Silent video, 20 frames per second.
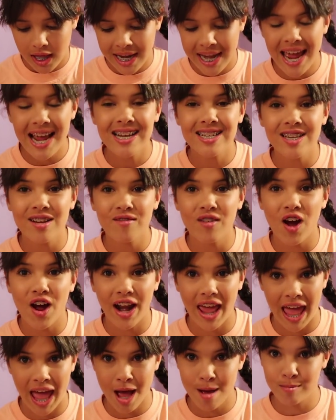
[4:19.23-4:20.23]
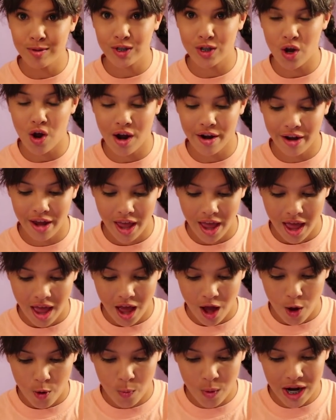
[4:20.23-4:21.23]
Next, I've got Amazon,
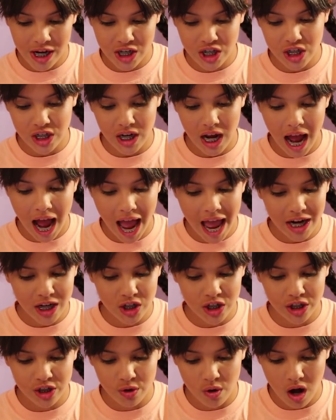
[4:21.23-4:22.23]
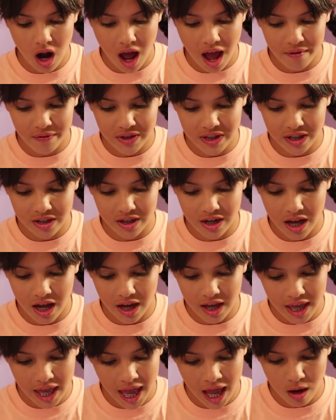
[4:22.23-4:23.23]
which I actually do not have an
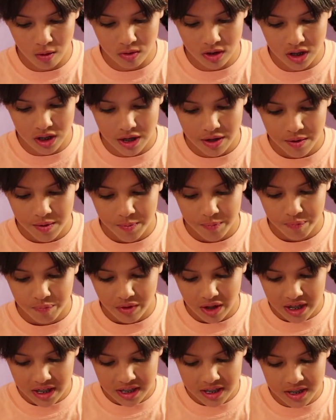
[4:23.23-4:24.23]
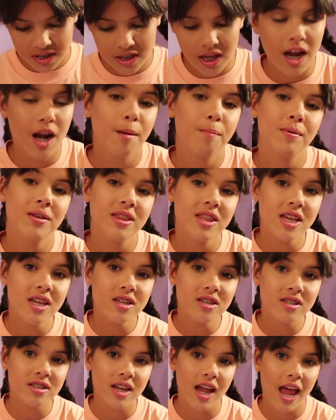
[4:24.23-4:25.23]
account setup in
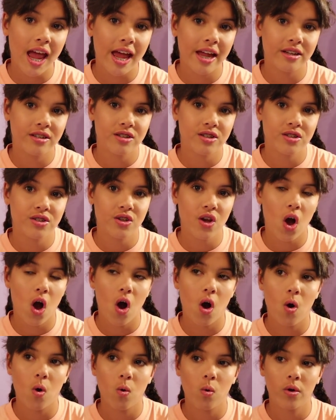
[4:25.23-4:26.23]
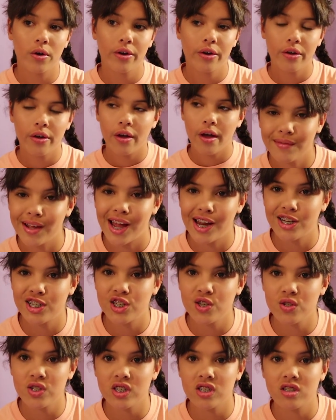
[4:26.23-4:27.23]
this, and so I
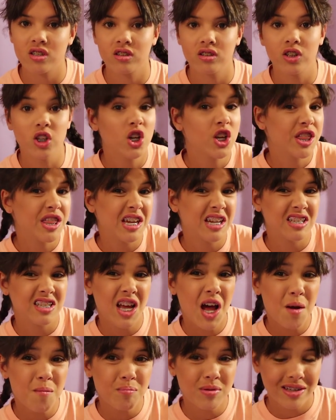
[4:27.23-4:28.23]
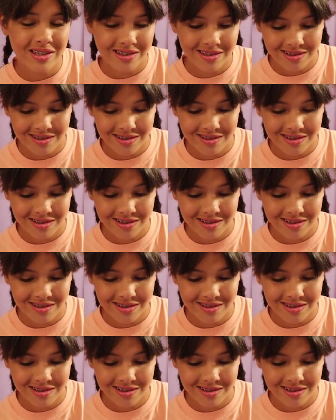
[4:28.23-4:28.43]
just use it to look things up.